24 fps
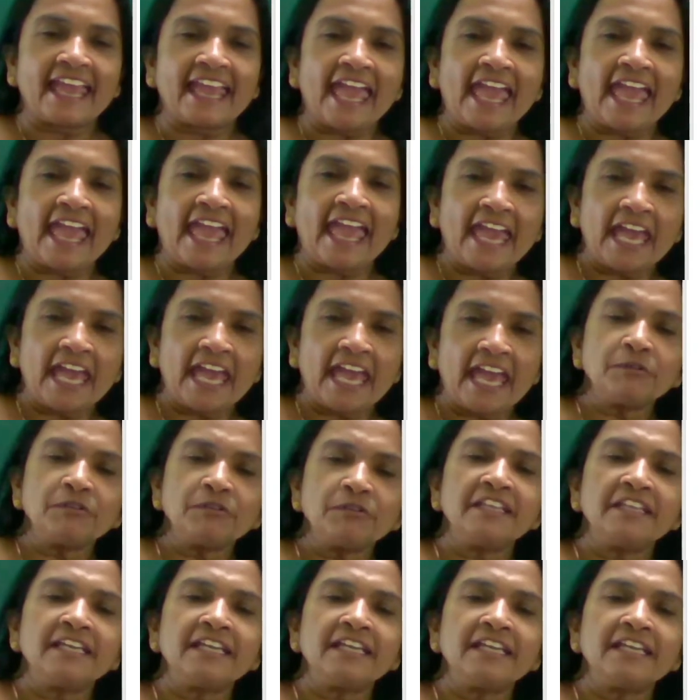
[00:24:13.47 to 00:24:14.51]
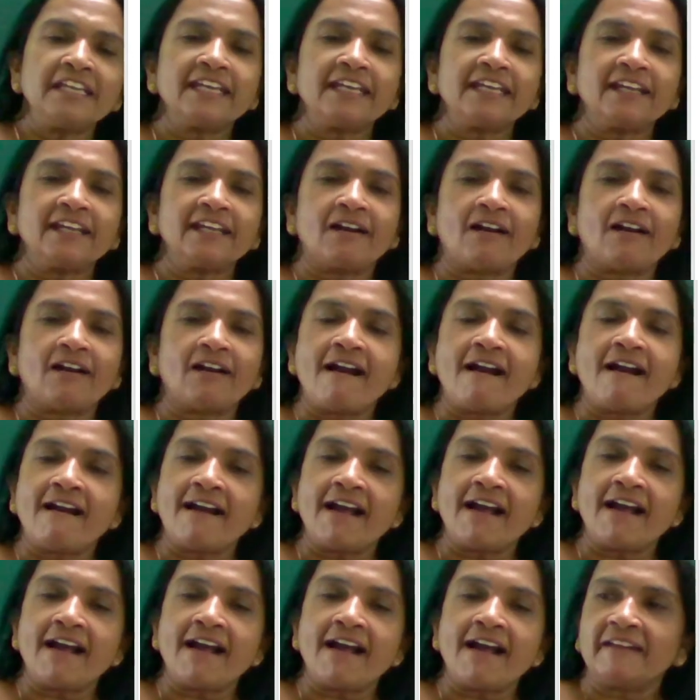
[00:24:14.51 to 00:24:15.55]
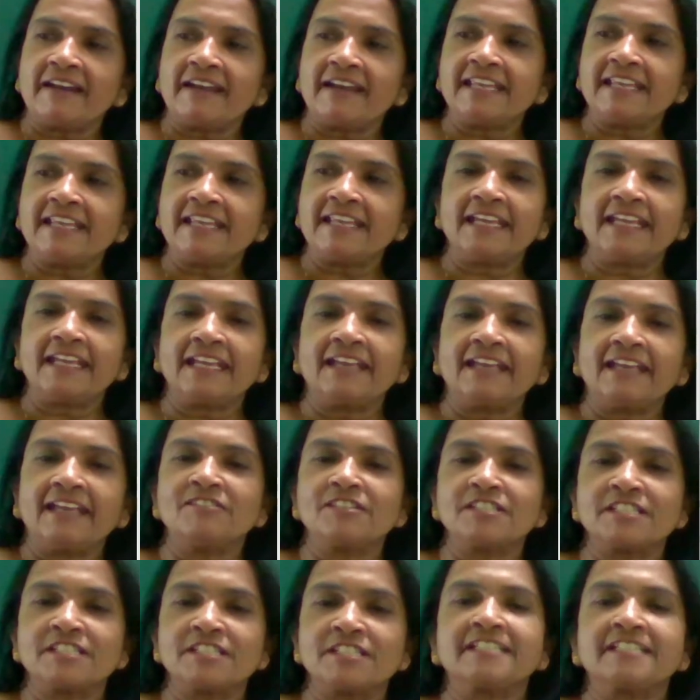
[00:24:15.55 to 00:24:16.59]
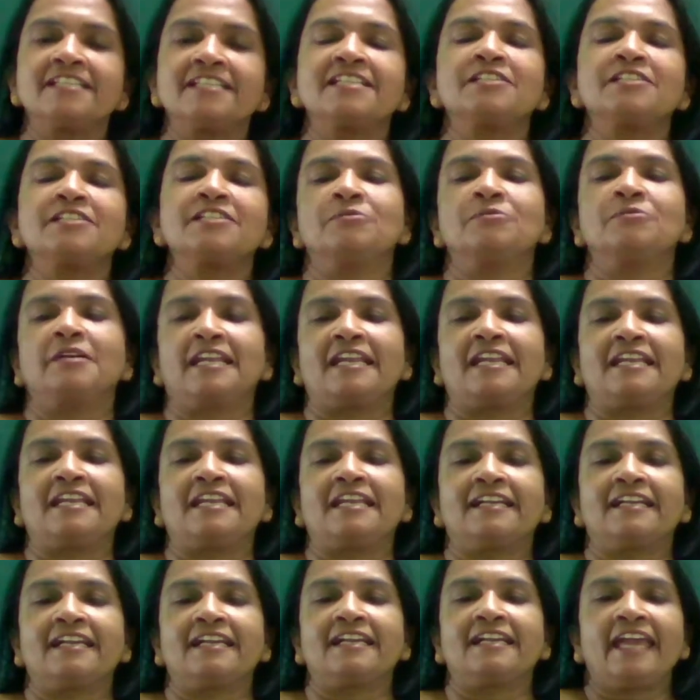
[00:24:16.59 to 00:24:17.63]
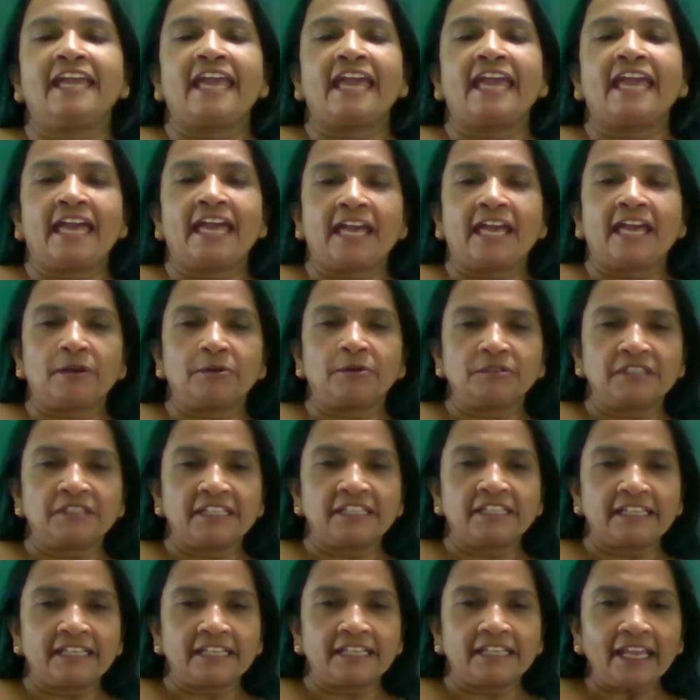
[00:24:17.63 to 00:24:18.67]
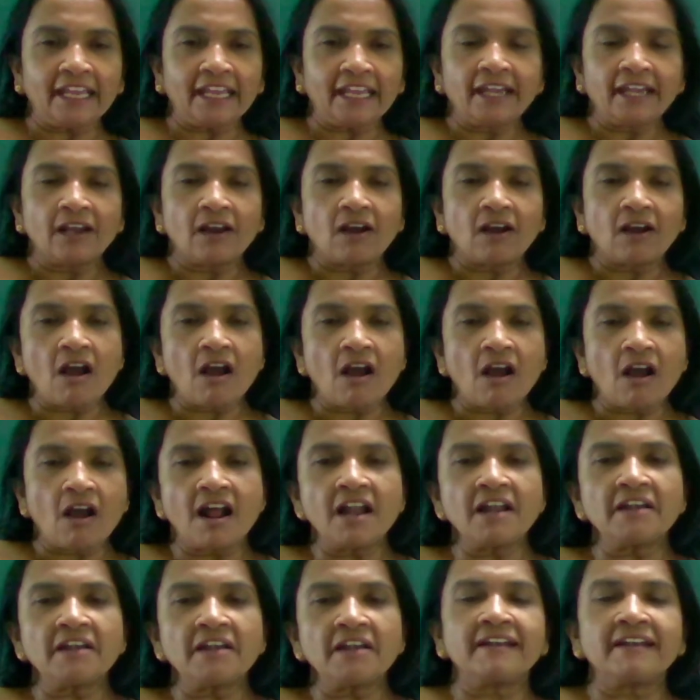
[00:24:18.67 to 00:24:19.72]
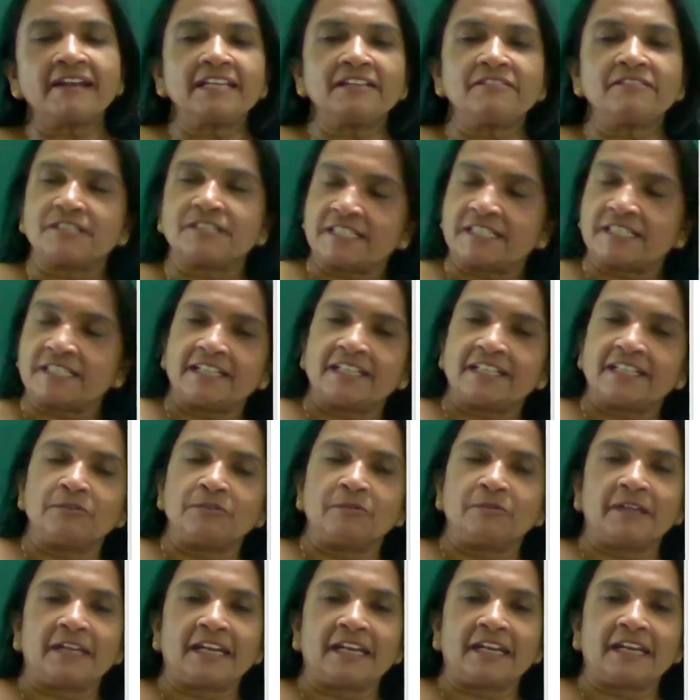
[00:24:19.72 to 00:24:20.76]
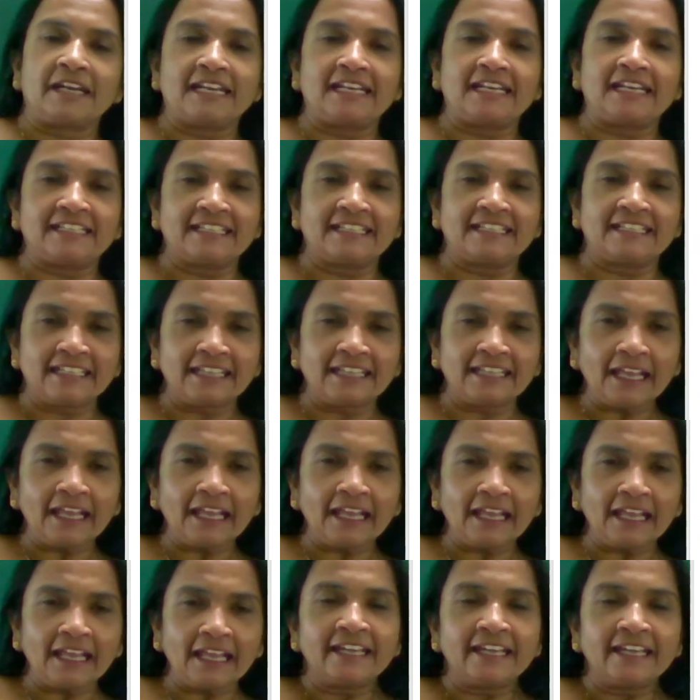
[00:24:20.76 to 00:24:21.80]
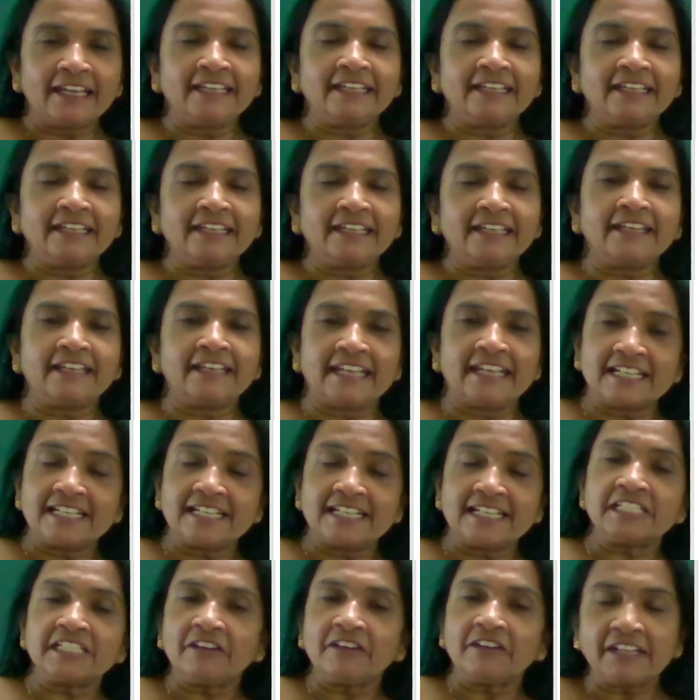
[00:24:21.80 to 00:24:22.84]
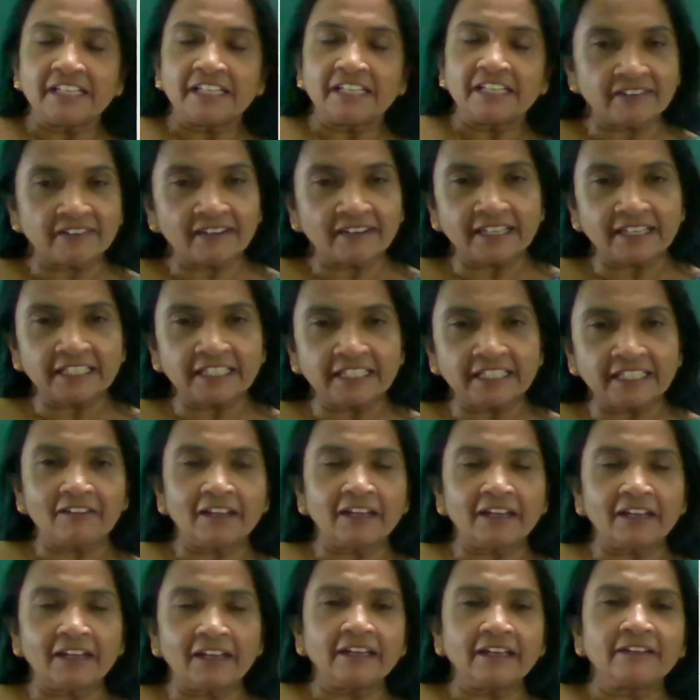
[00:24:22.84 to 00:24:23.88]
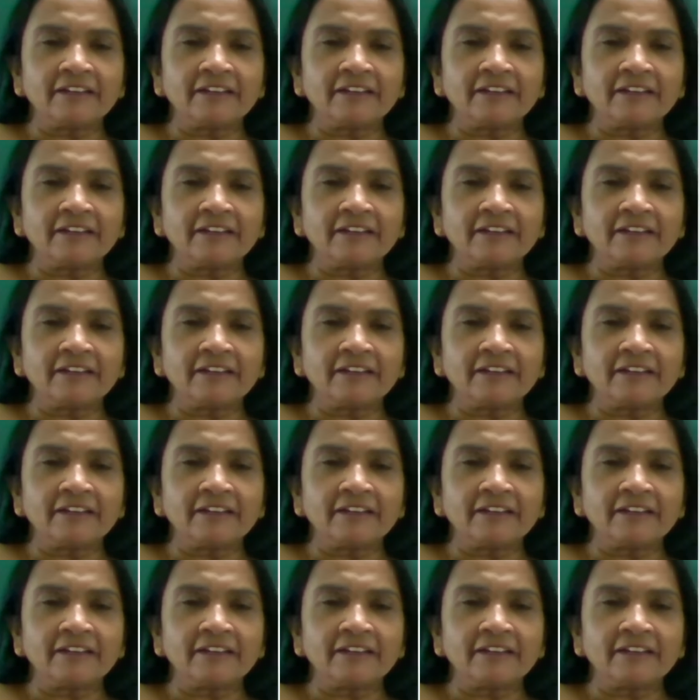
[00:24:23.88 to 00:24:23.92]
Have they already visited Nuwara? Have they already visited Nuwara? Here, negative interrogative one.